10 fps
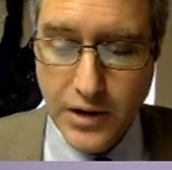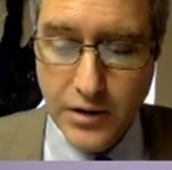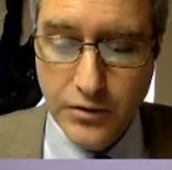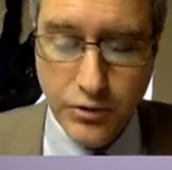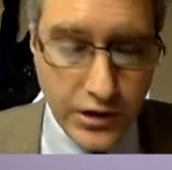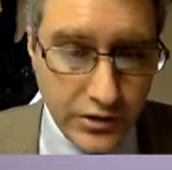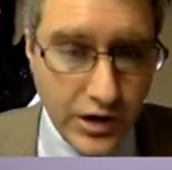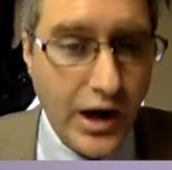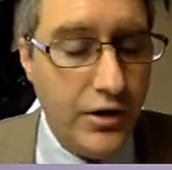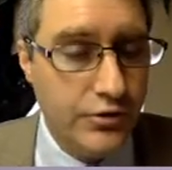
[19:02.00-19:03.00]
So the
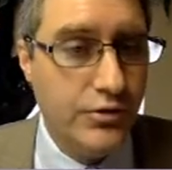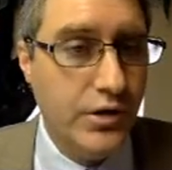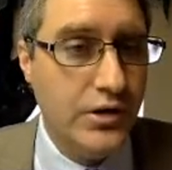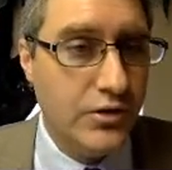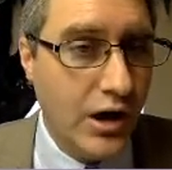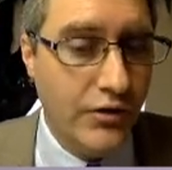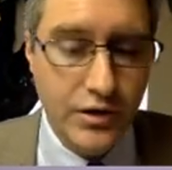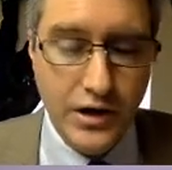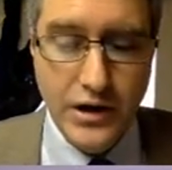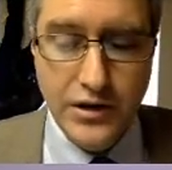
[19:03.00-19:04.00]
entire tree is
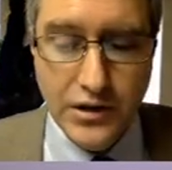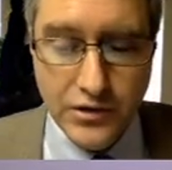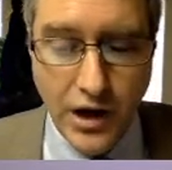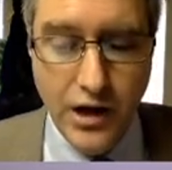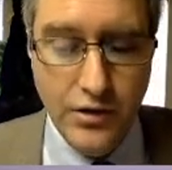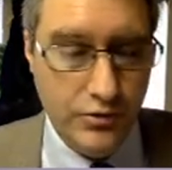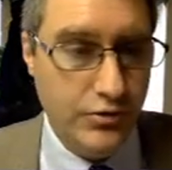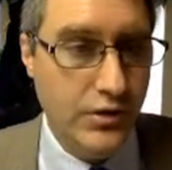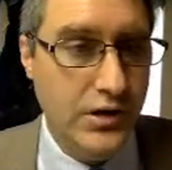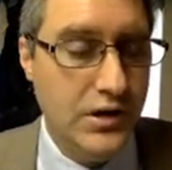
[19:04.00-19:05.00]
covered. The entire
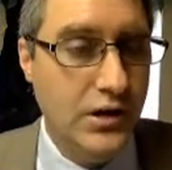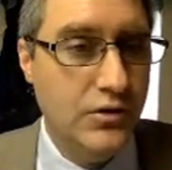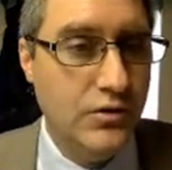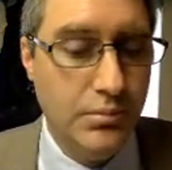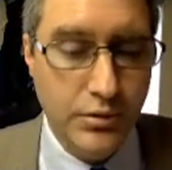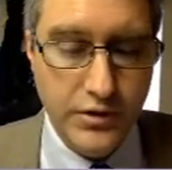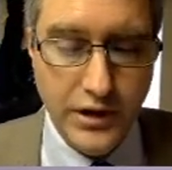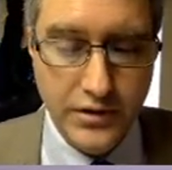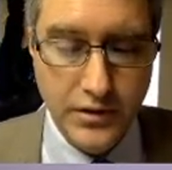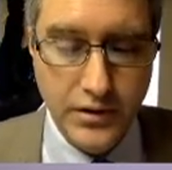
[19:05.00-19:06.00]
tree is
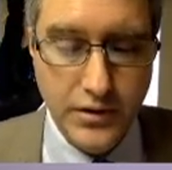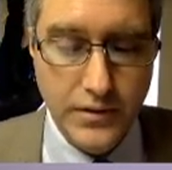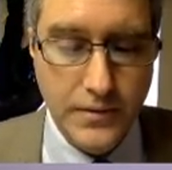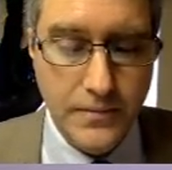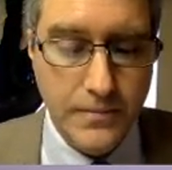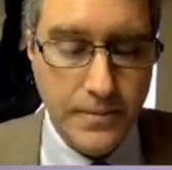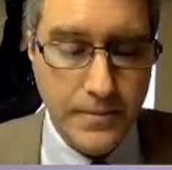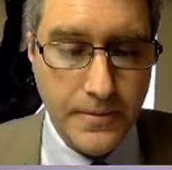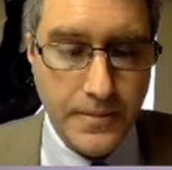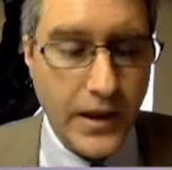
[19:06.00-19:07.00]
protected.
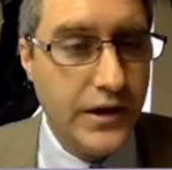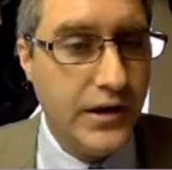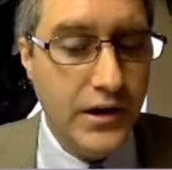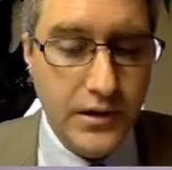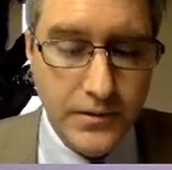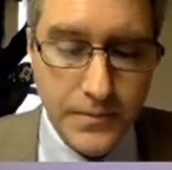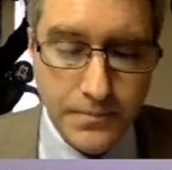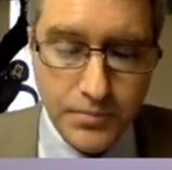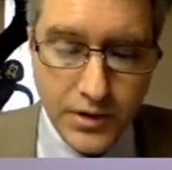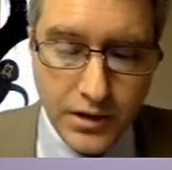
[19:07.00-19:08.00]
And again,
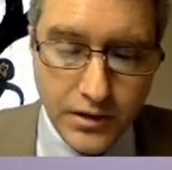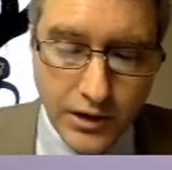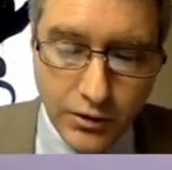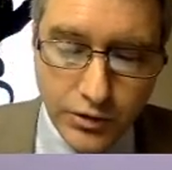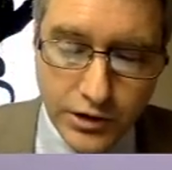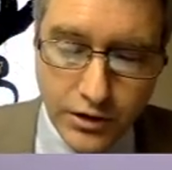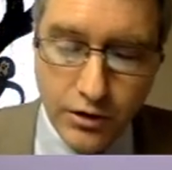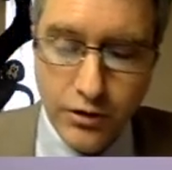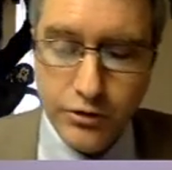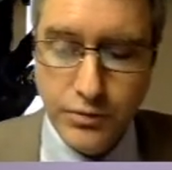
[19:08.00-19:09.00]
that only
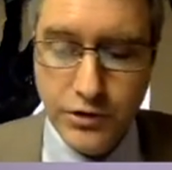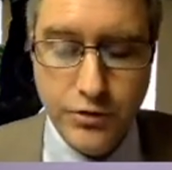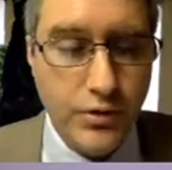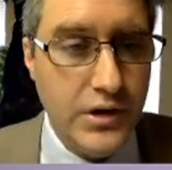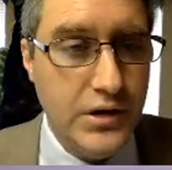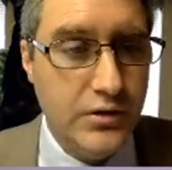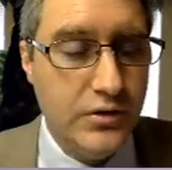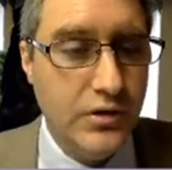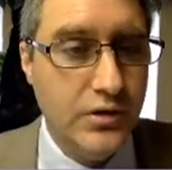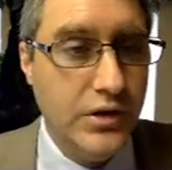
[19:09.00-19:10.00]
occurs when a tree
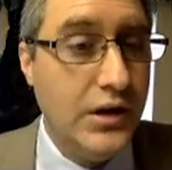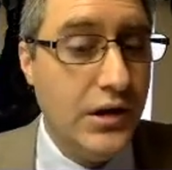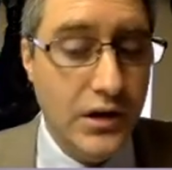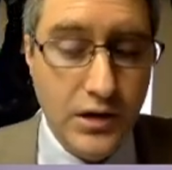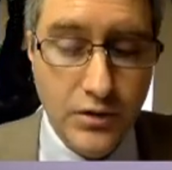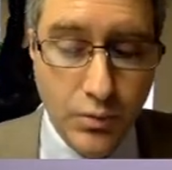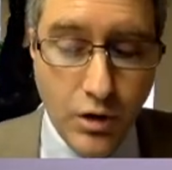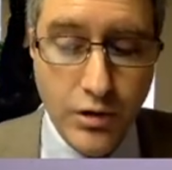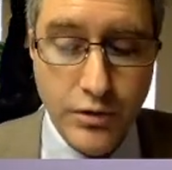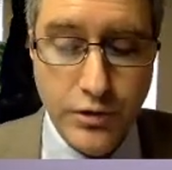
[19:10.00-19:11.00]
is taking in the
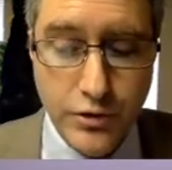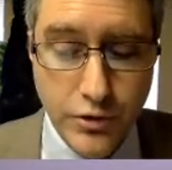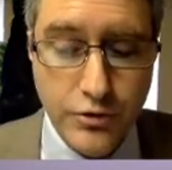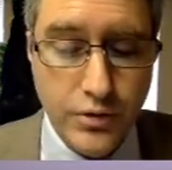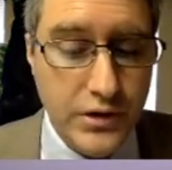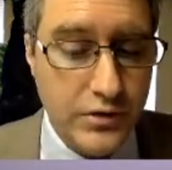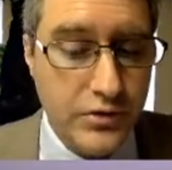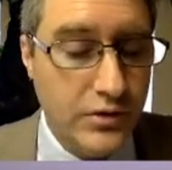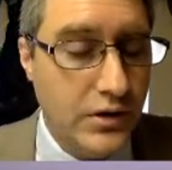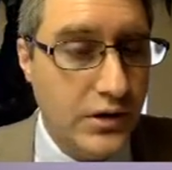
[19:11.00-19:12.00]
water, the
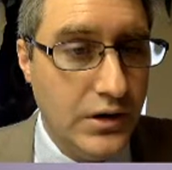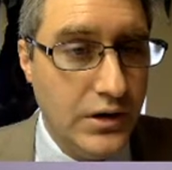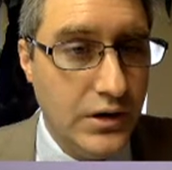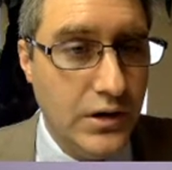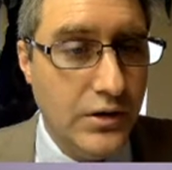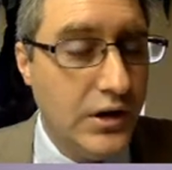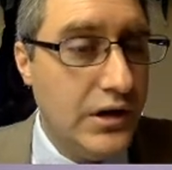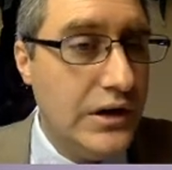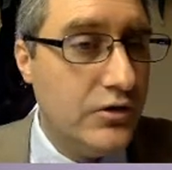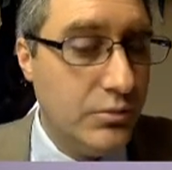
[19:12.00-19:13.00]
nutrients that it
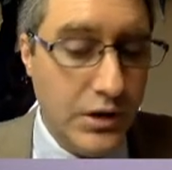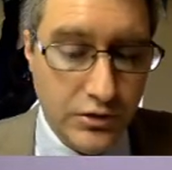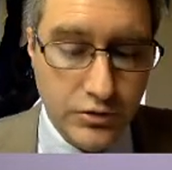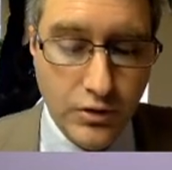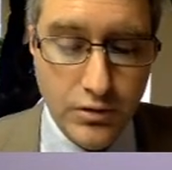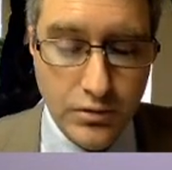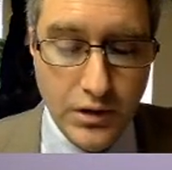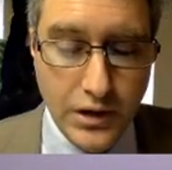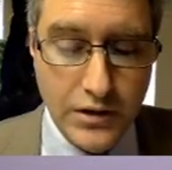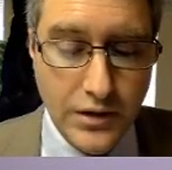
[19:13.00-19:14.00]
needs to make certain
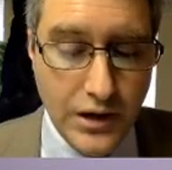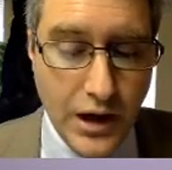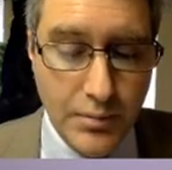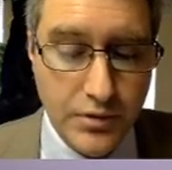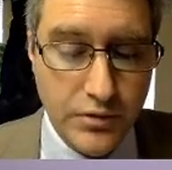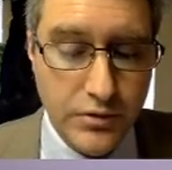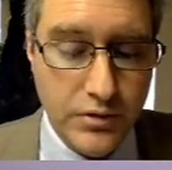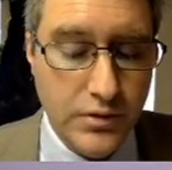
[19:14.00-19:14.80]
that that happens.